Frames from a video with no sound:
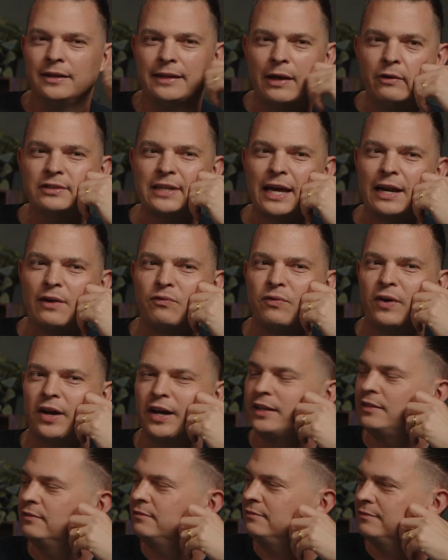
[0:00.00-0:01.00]
And that was kind of
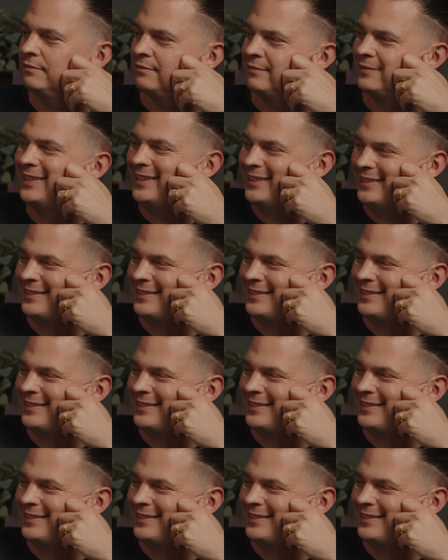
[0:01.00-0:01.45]
fun. Yes. Yeah.